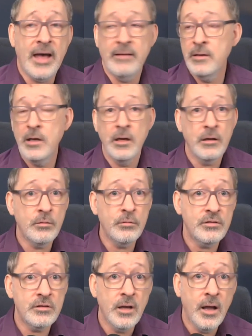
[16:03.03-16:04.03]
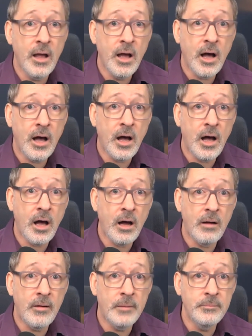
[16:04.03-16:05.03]
Of course,
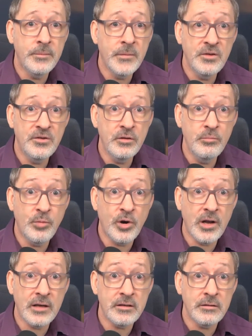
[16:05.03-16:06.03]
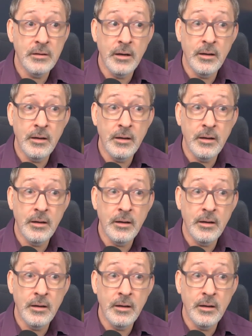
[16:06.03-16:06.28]
our Zoom product,